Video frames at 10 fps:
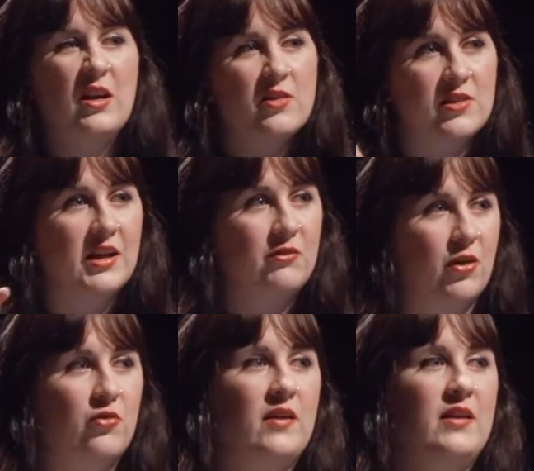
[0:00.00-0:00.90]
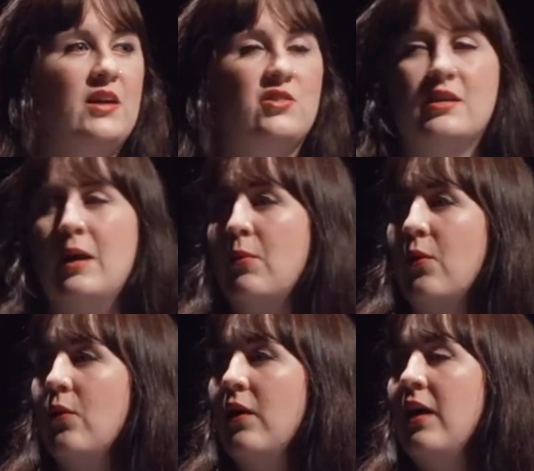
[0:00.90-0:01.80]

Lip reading: slightly rough around the edges apple.